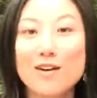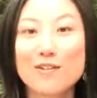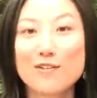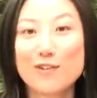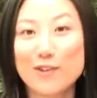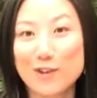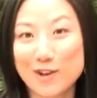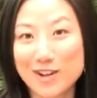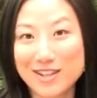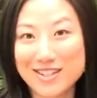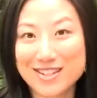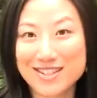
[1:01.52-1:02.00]

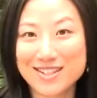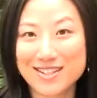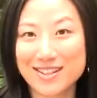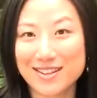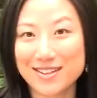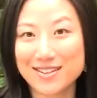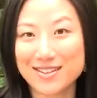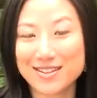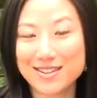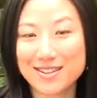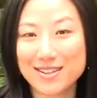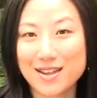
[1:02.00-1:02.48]
For
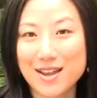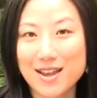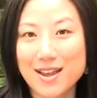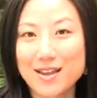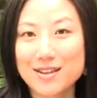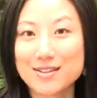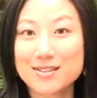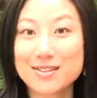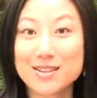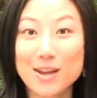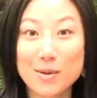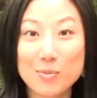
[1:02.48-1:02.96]
instance,
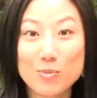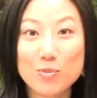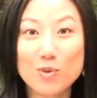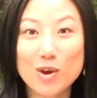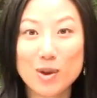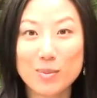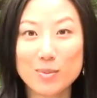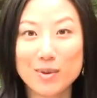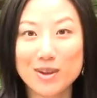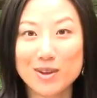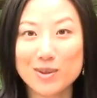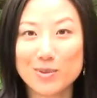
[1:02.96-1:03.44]
some
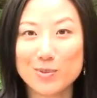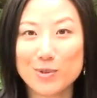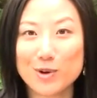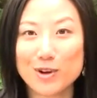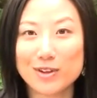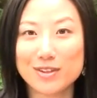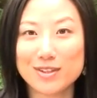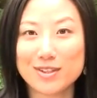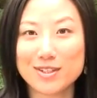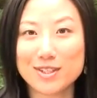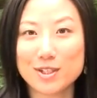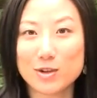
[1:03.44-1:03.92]
women
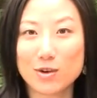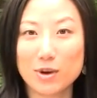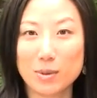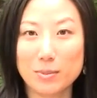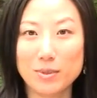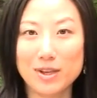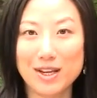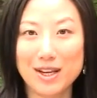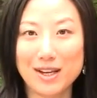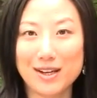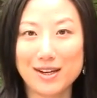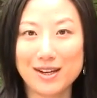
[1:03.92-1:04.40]
were
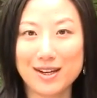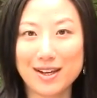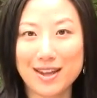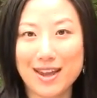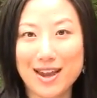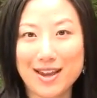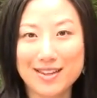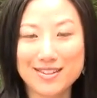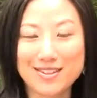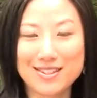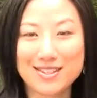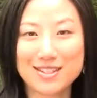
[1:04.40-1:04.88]
discriminated
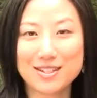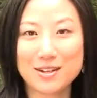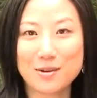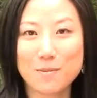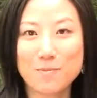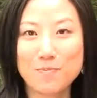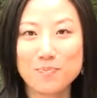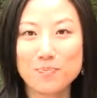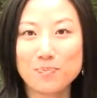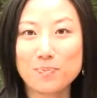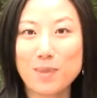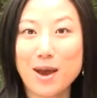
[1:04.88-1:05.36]
against
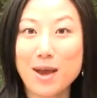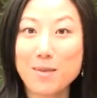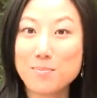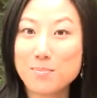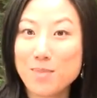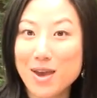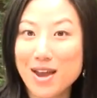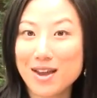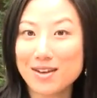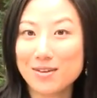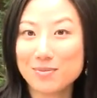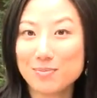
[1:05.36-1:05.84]
by
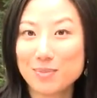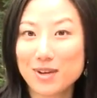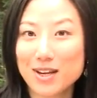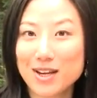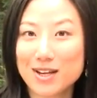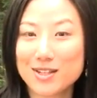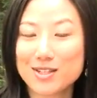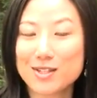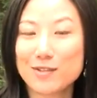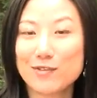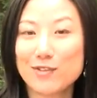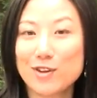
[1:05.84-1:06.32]
men
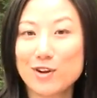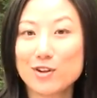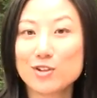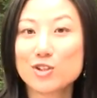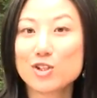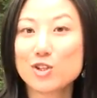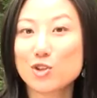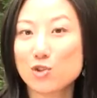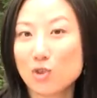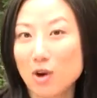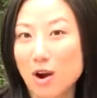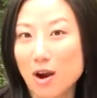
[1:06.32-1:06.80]
because of their
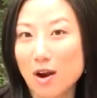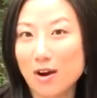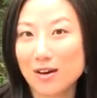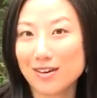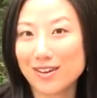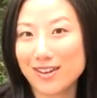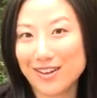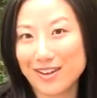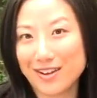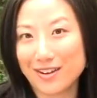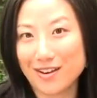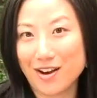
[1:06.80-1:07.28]

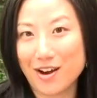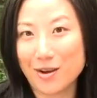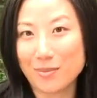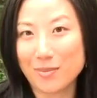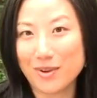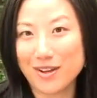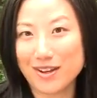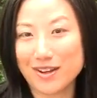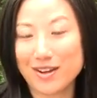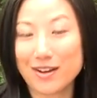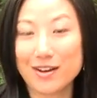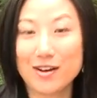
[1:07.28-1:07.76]
strong
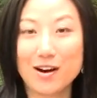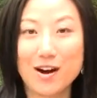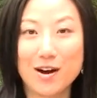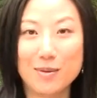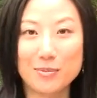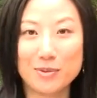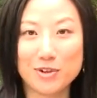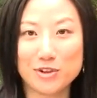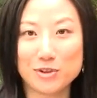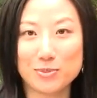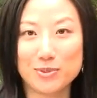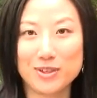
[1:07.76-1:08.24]
economic
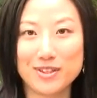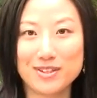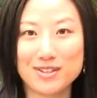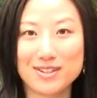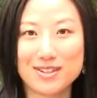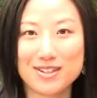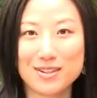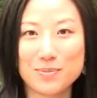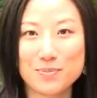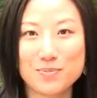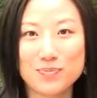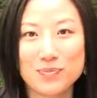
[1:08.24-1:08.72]

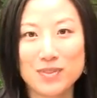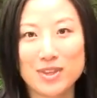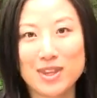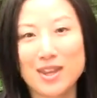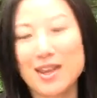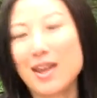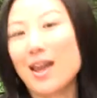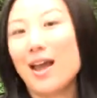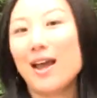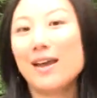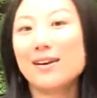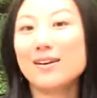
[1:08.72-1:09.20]
accomplishments,
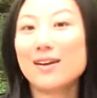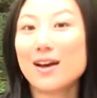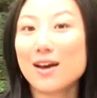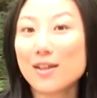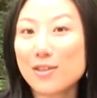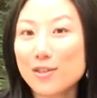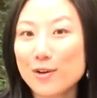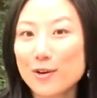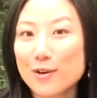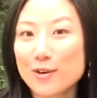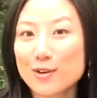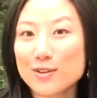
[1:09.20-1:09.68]
and
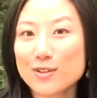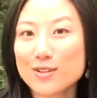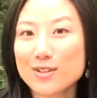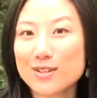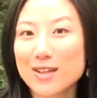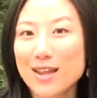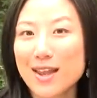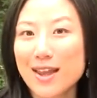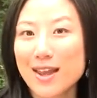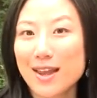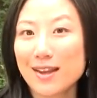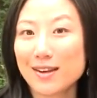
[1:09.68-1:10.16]

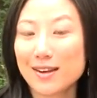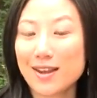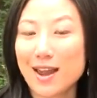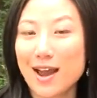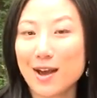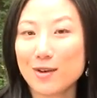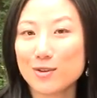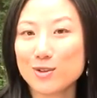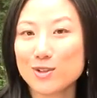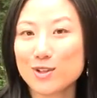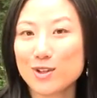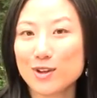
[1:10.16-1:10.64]
others
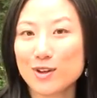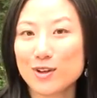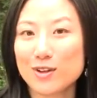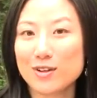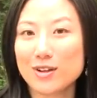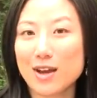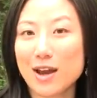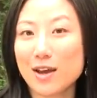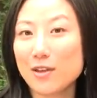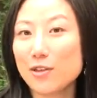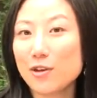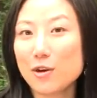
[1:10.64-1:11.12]

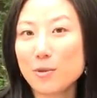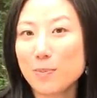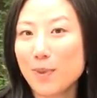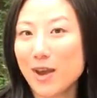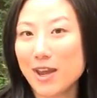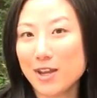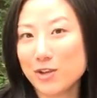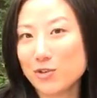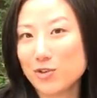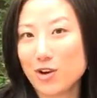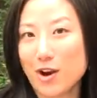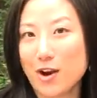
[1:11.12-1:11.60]
encountered other
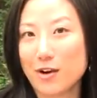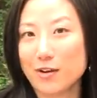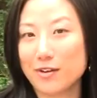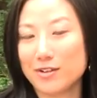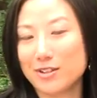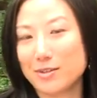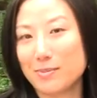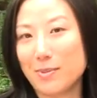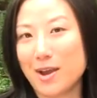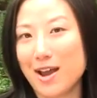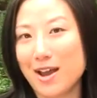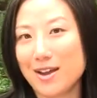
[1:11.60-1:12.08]

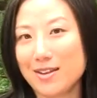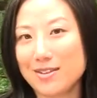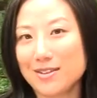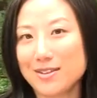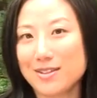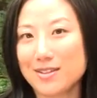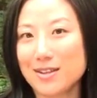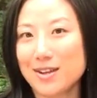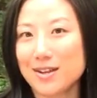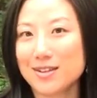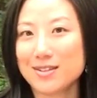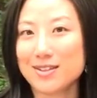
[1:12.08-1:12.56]
patriarchal
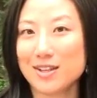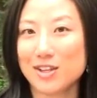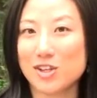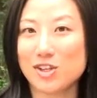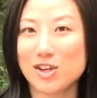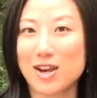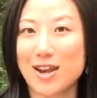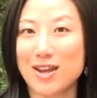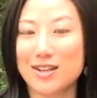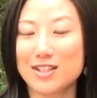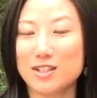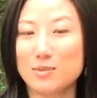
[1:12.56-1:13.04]
demands,
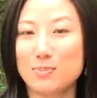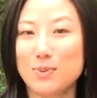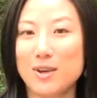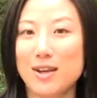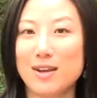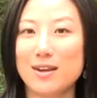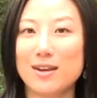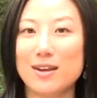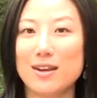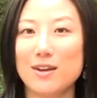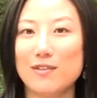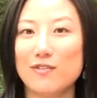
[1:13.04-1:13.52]
such as
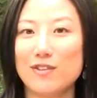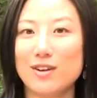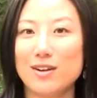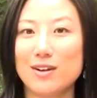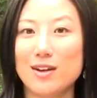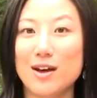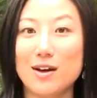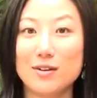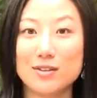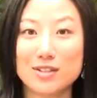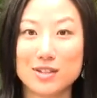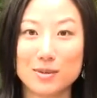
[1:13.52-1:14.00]
being
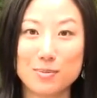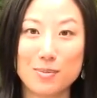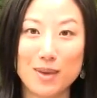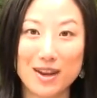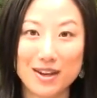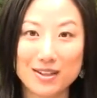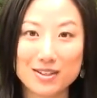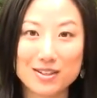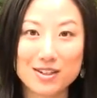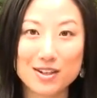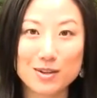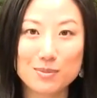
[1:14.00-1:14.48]
given
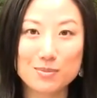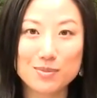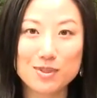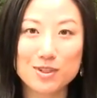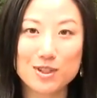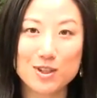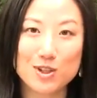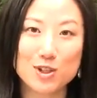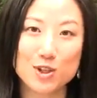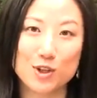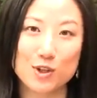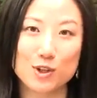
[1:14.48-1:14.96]
ultimatums
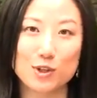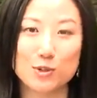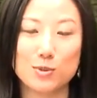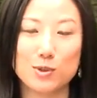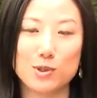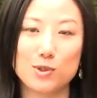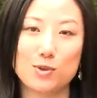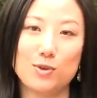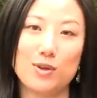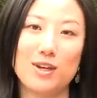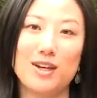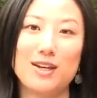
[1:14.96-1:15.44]
to choose
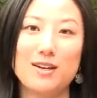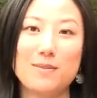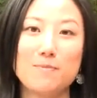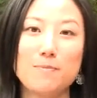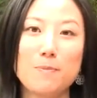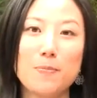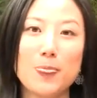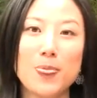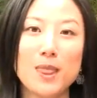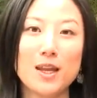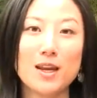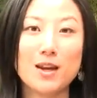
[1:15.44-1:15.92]
between
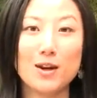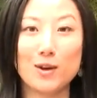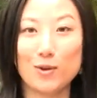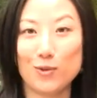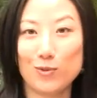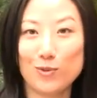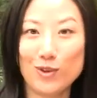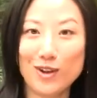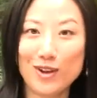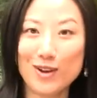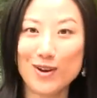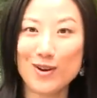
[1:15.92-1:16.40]

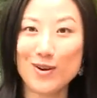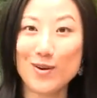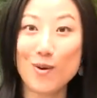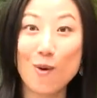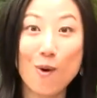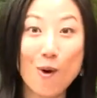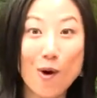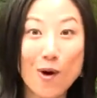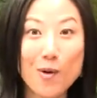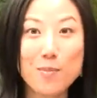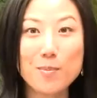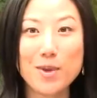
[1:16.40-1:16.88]
career
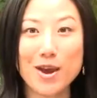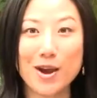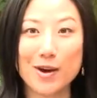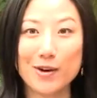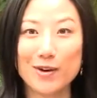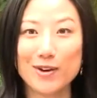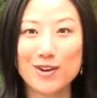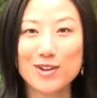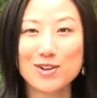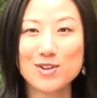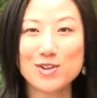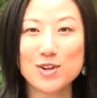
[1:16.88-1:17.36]
or
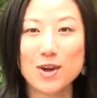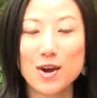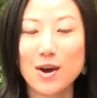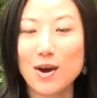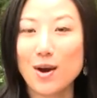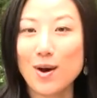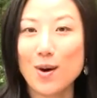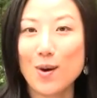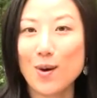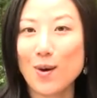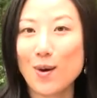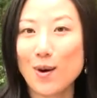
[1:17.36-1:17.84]
marriage,
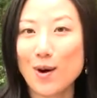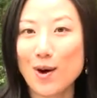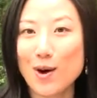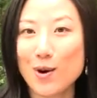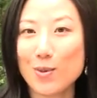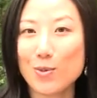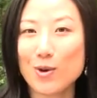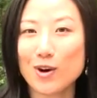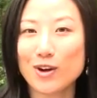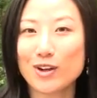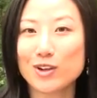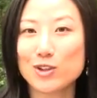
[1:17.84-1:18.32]

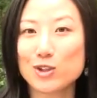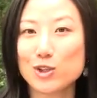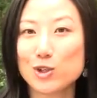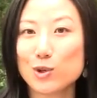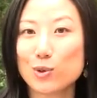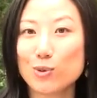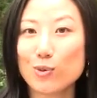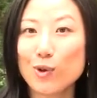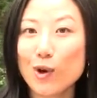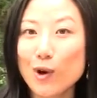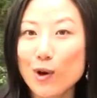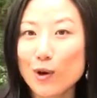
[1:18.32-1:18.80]
or were
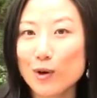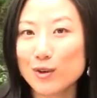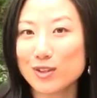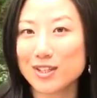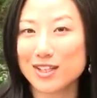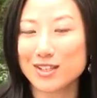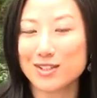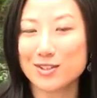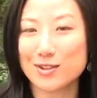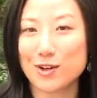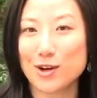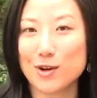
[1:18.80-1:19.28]

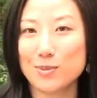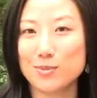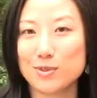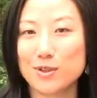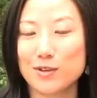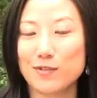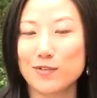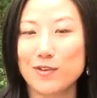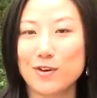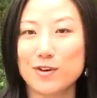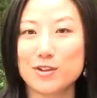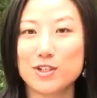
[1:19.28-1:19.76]
controlled in
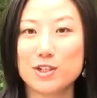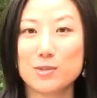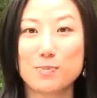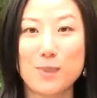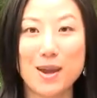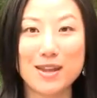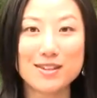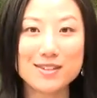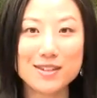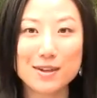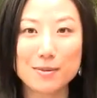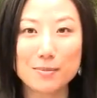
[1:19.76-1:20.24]
terms of their
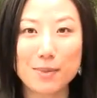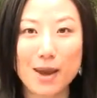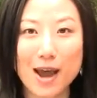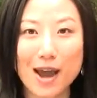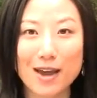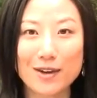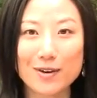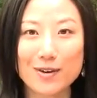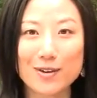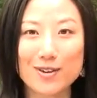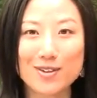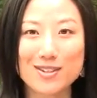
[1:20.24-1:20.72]
spending
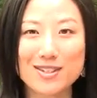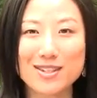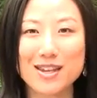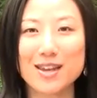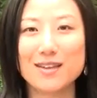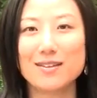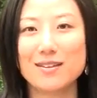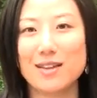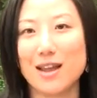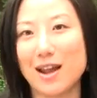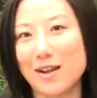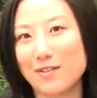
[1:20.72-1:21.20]
patterns
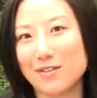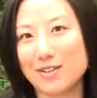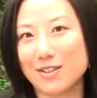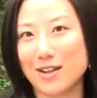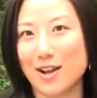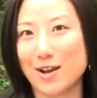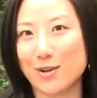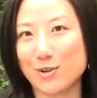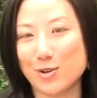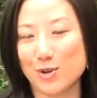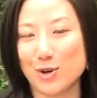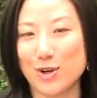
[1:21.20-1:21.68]
and
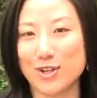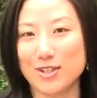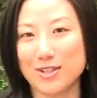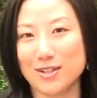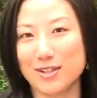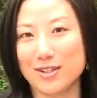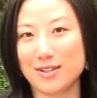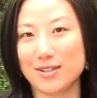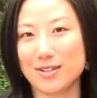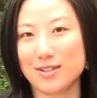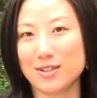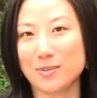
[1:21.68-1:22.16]
lifestyle
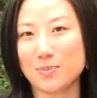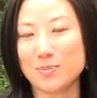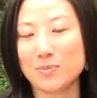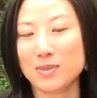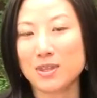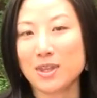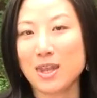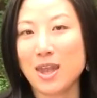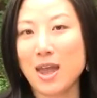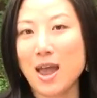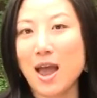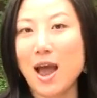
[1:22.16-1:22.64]
choices.
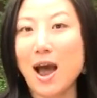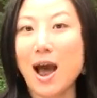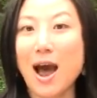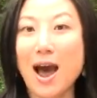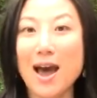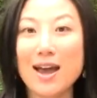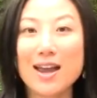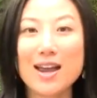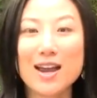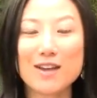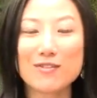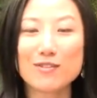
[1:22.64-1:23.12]

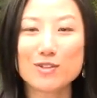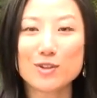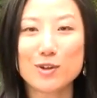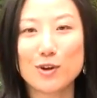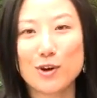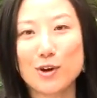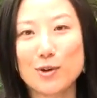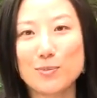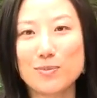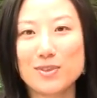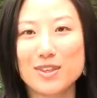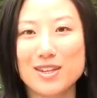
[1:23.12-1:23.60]
I have
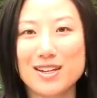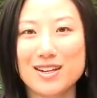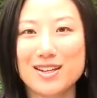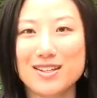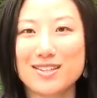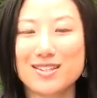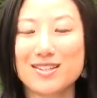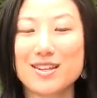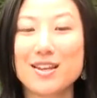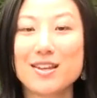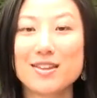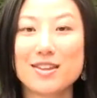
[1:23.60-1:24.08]
termed
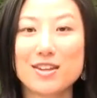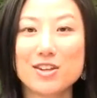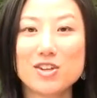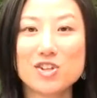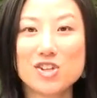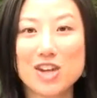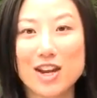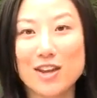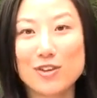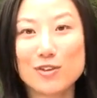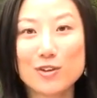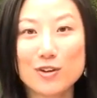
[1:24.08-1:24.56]
these the
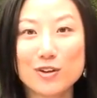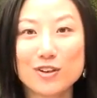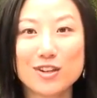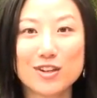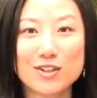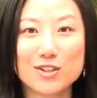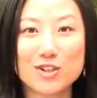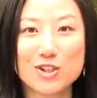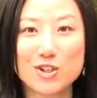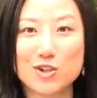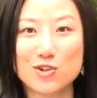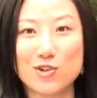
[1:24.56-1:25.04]
gendered
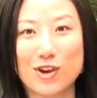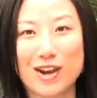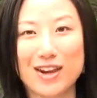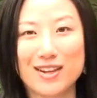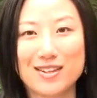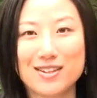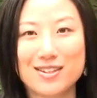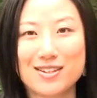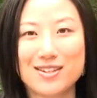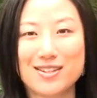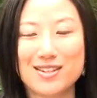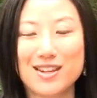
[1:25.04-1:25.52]

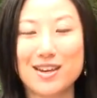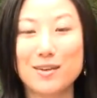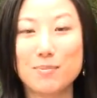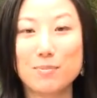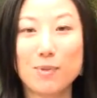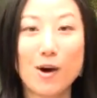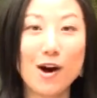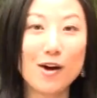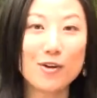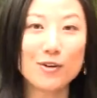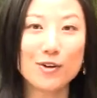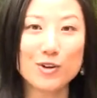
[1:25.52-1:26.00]
constraints in
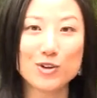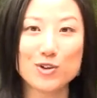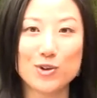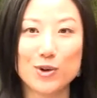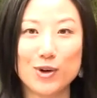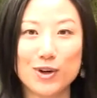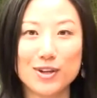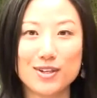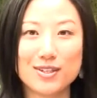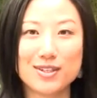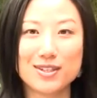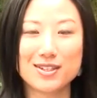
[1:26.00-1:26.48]
partner
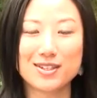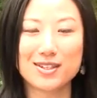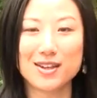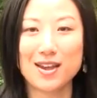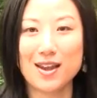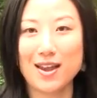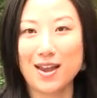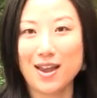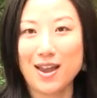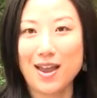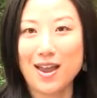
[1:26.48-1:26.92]
choice,